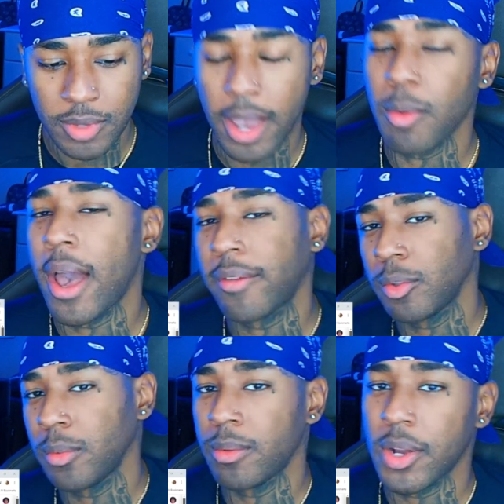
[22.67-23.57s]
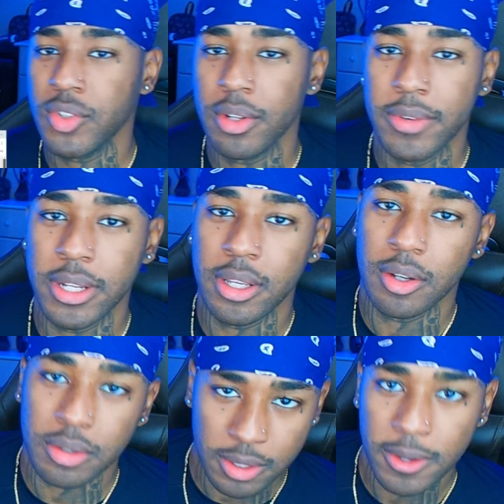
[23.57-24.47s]
Well, after we watch the
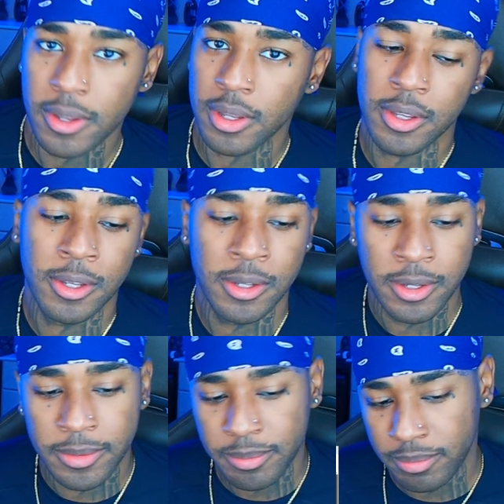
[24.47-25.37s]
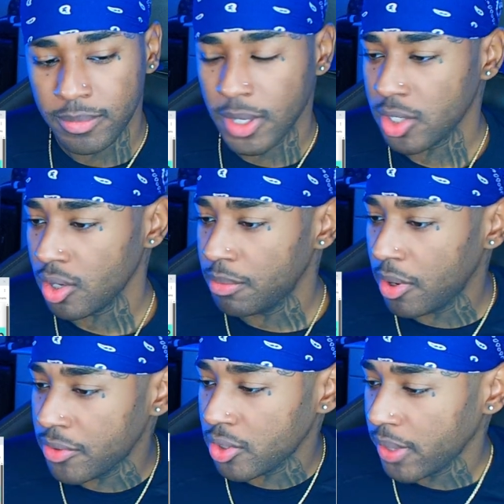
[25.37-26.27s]
video, it's on
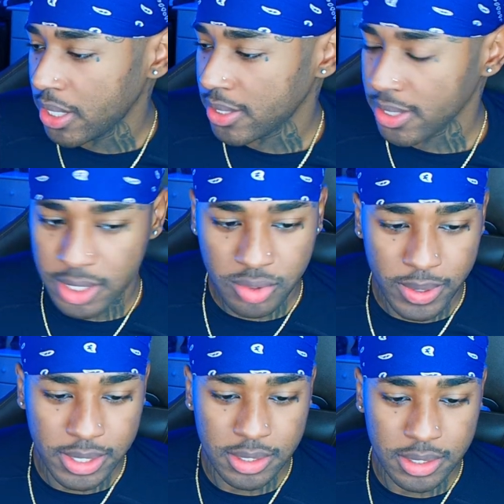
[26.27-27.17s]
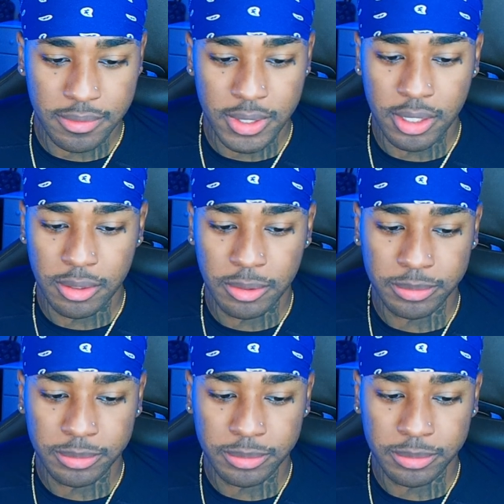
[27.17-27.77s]
both screens. Let's get straight into the video.